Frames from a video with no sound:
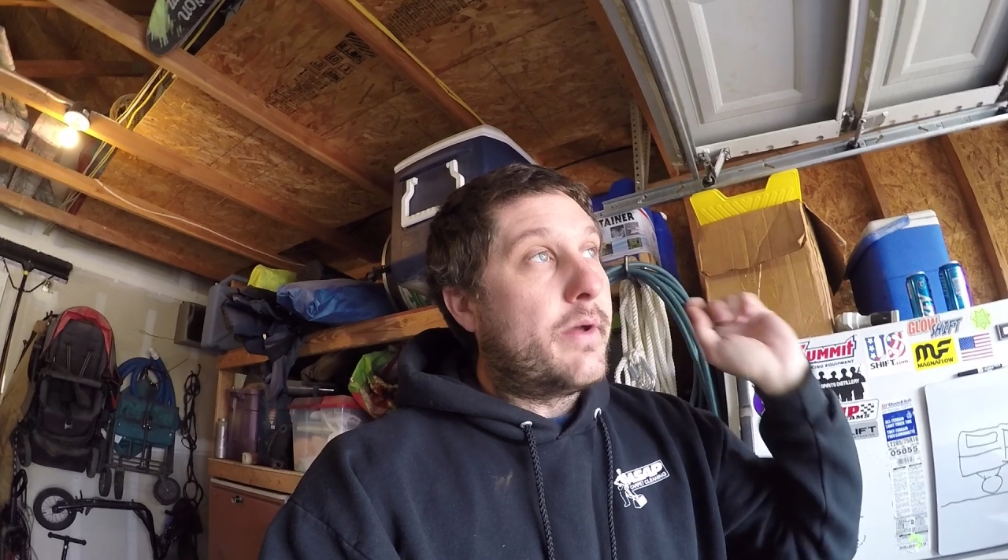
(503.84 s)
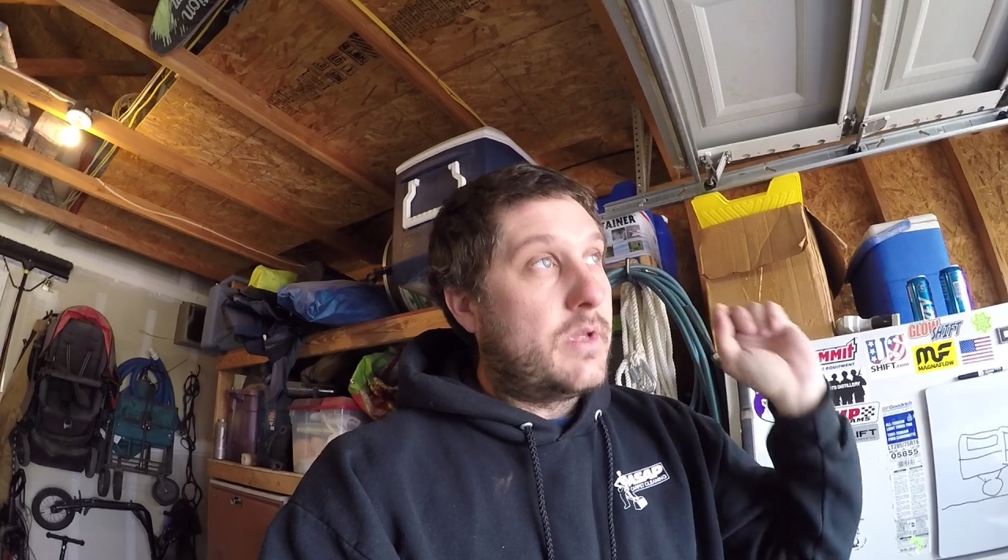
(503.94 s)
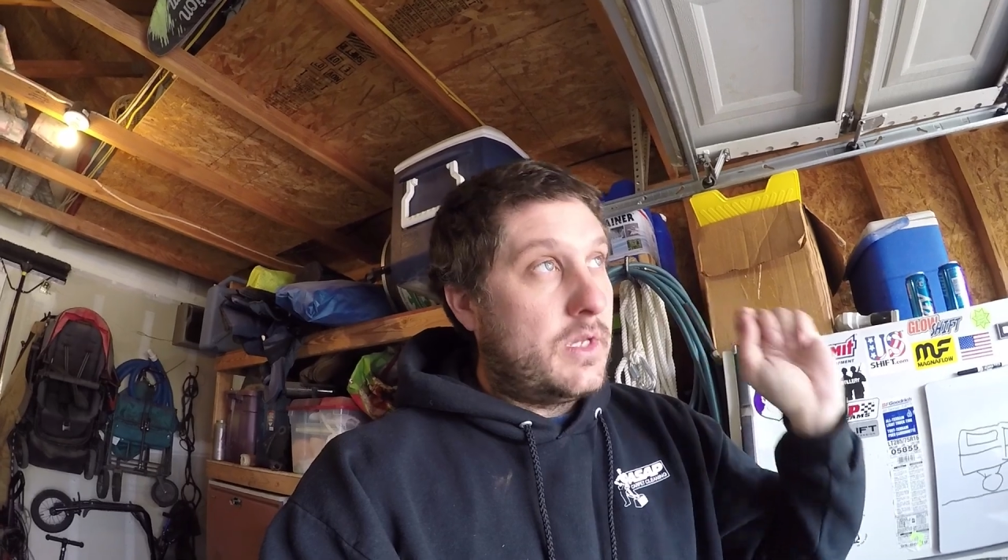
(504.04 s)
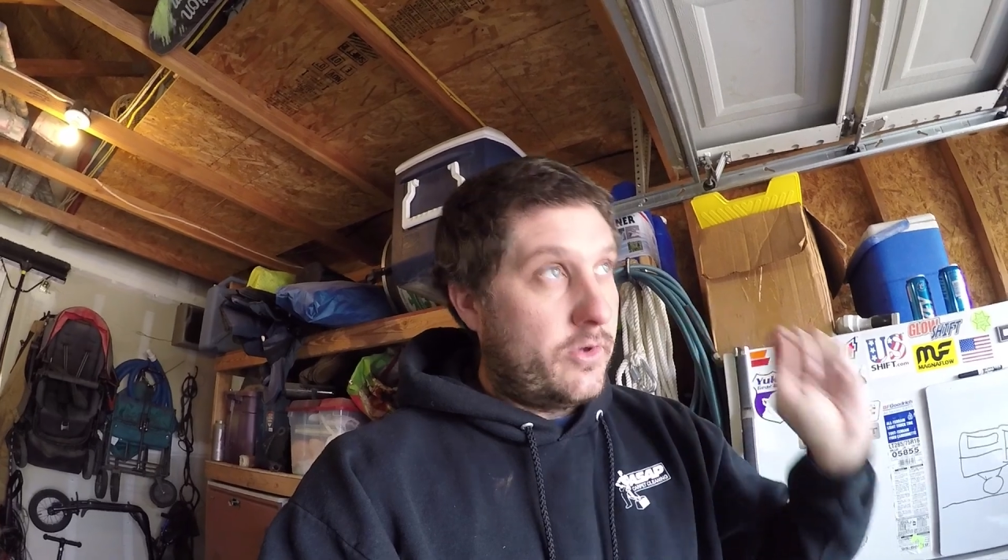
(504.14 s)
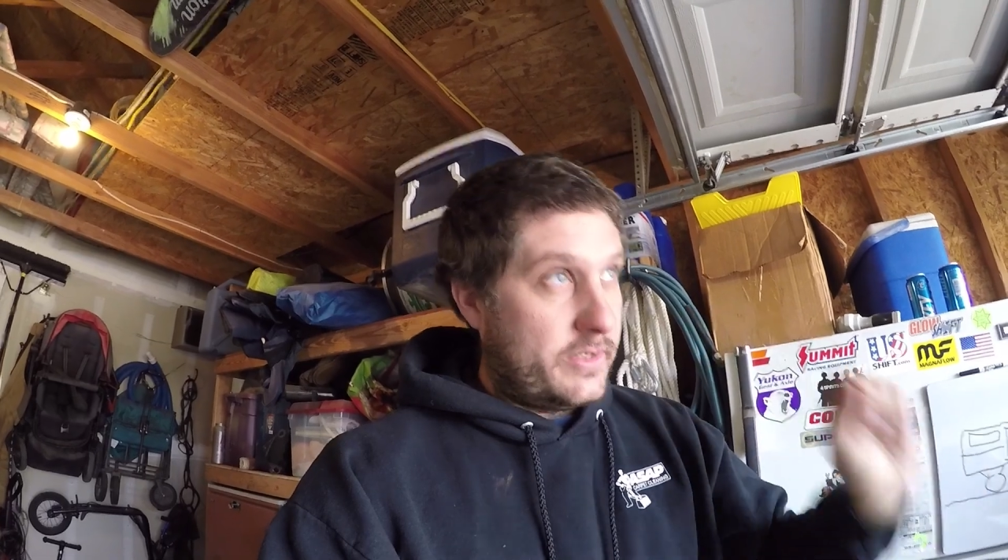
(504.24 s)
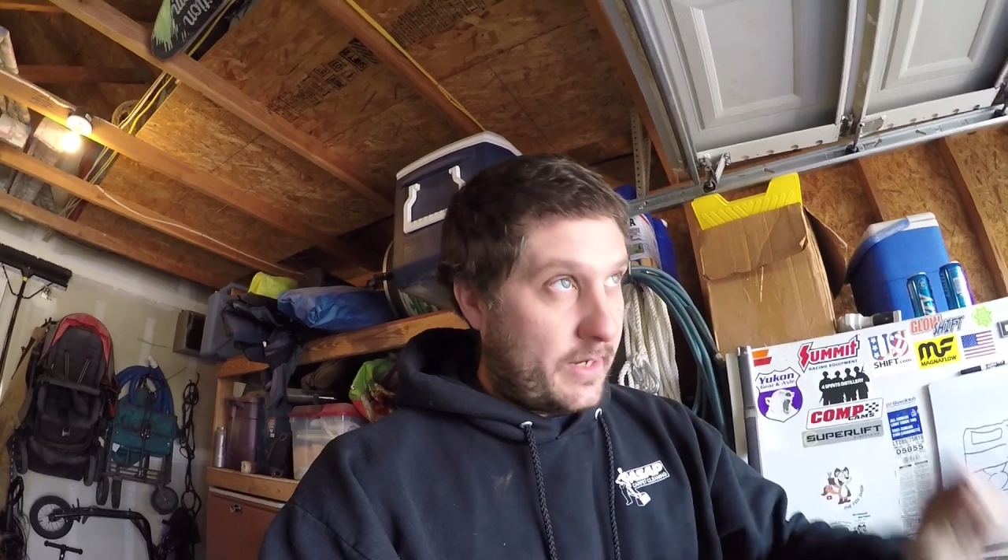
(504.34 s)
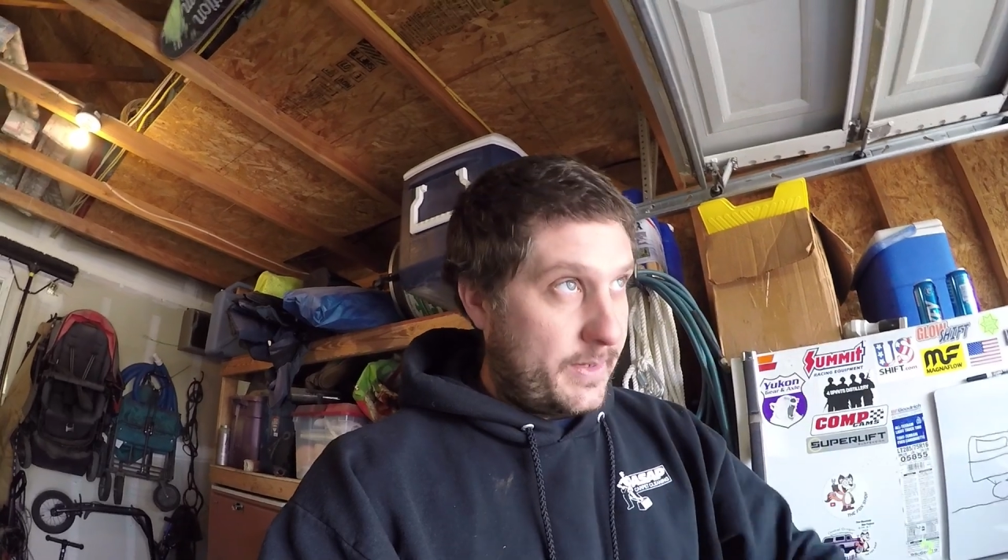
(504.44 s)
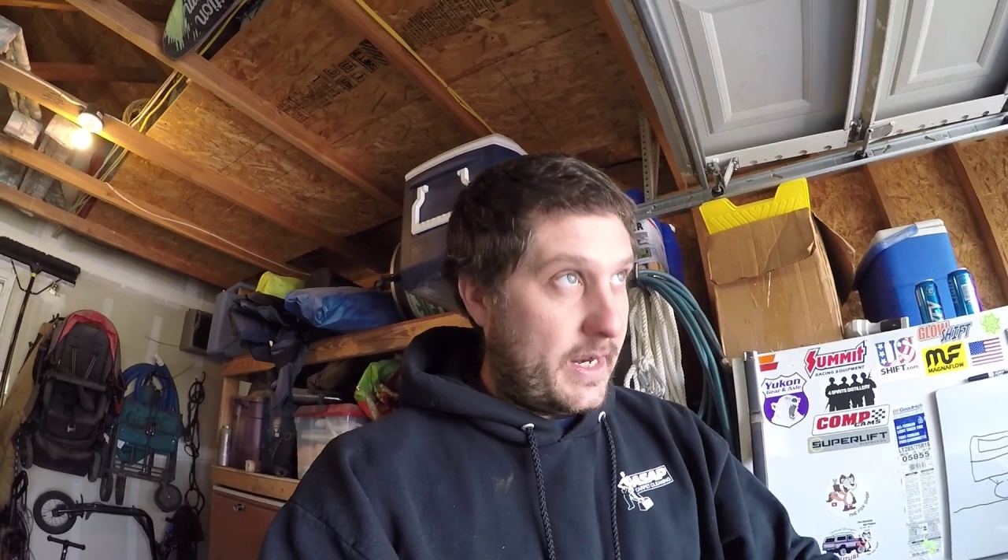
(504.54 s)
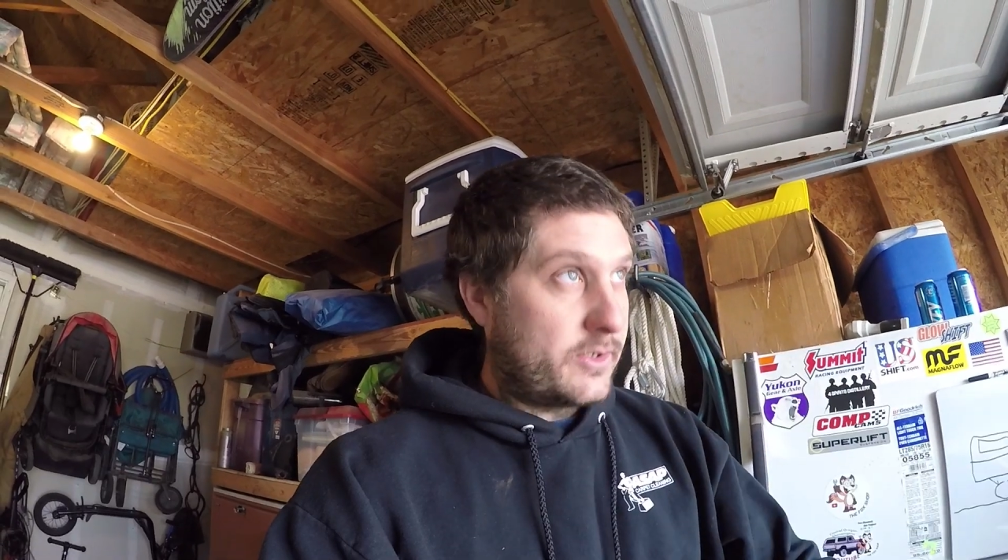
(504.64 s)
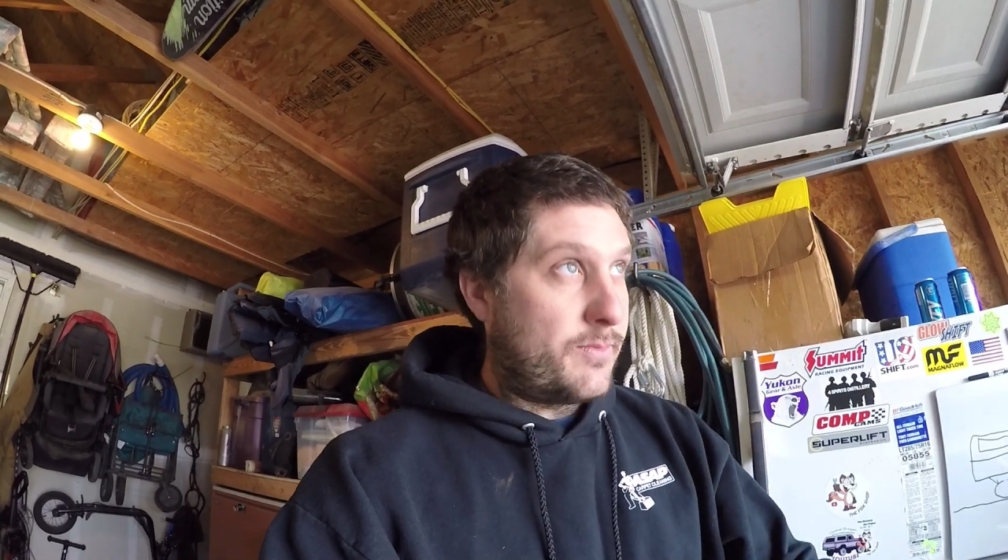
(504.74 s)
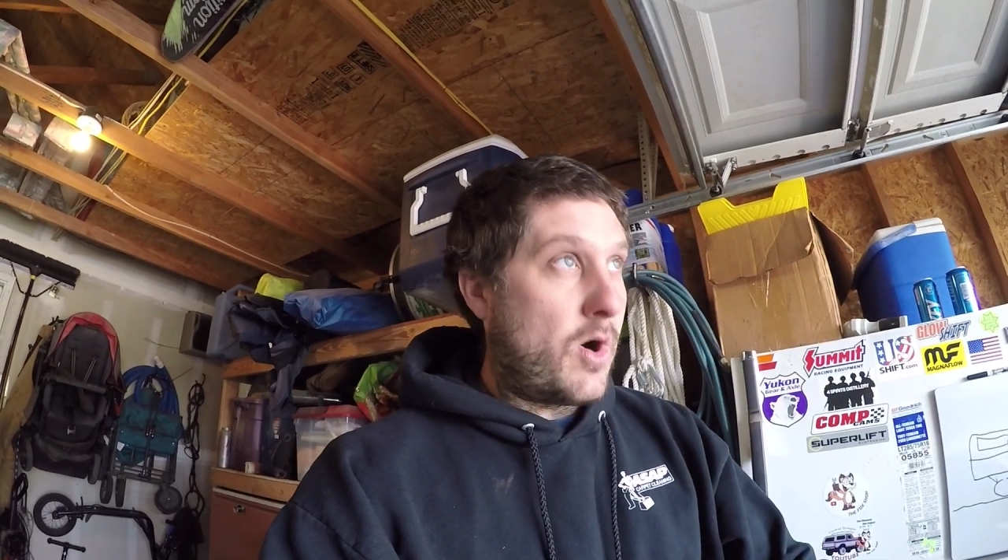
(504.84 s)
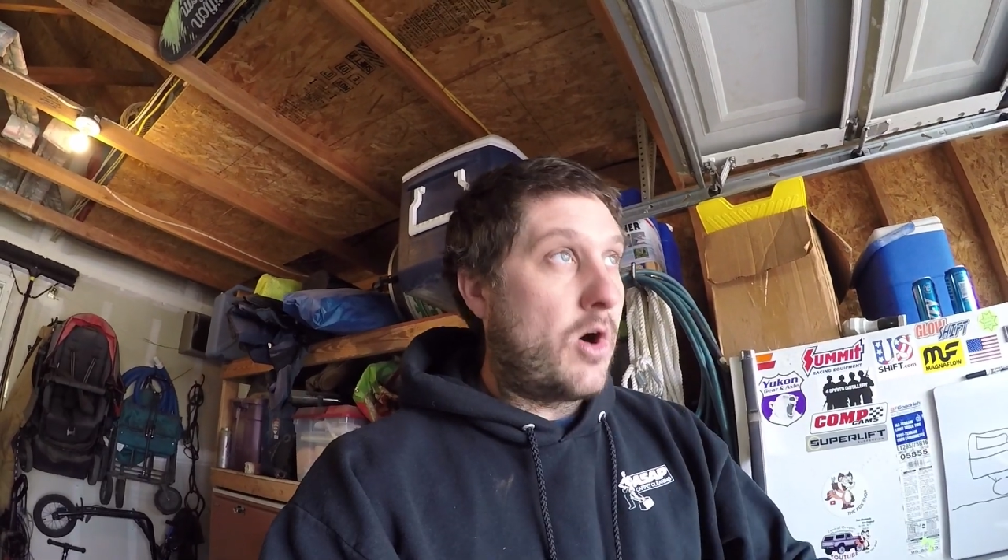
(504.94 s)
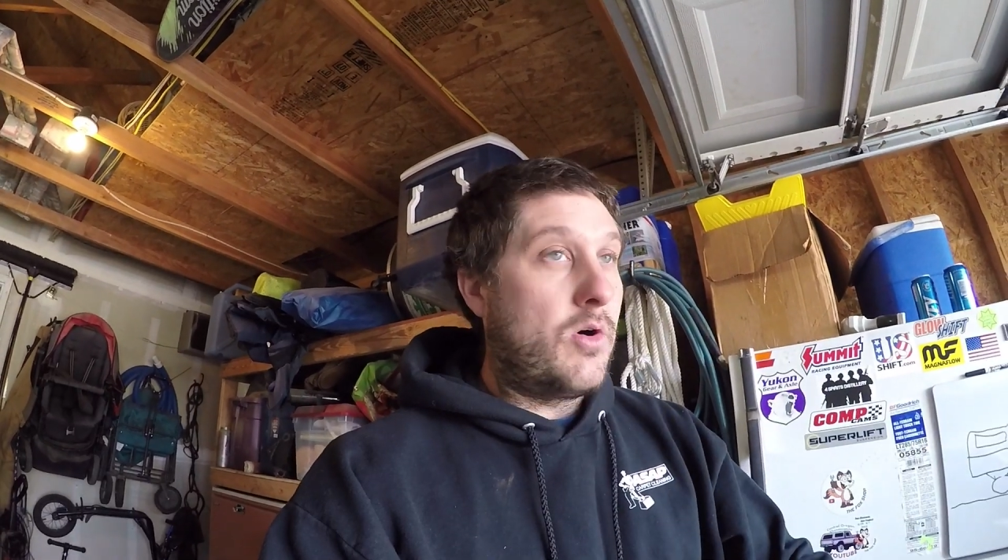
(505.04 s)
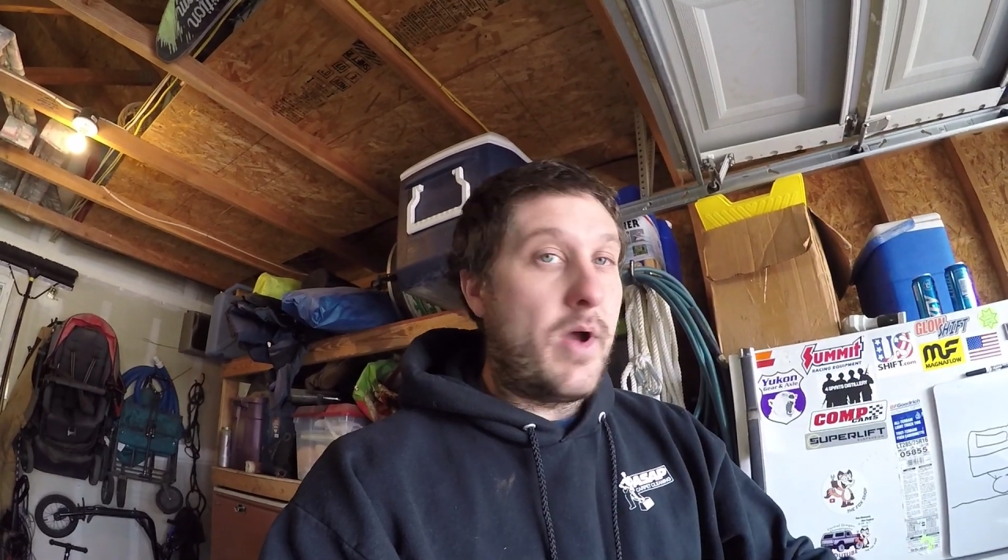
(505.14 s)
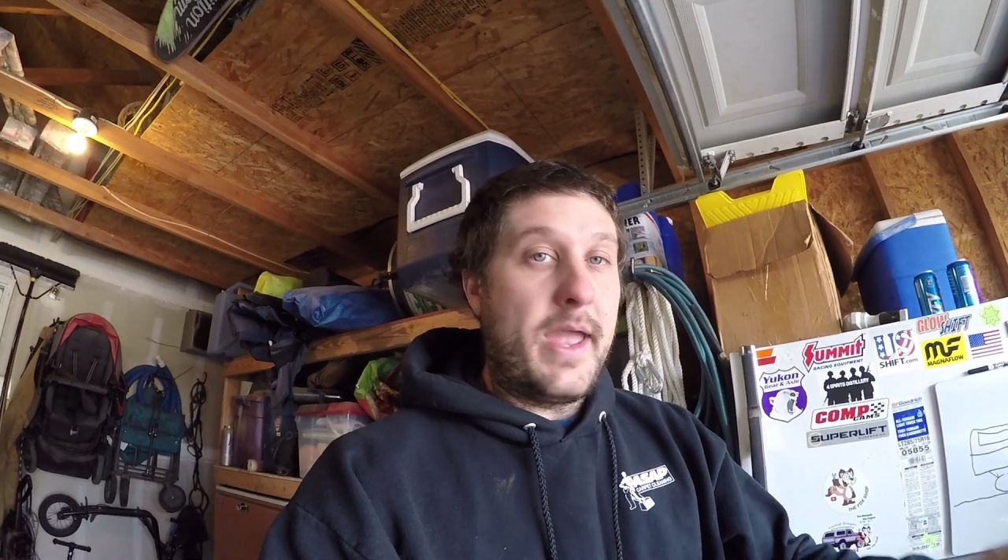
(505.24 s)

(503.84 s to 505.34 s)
He's coming down tomorrow,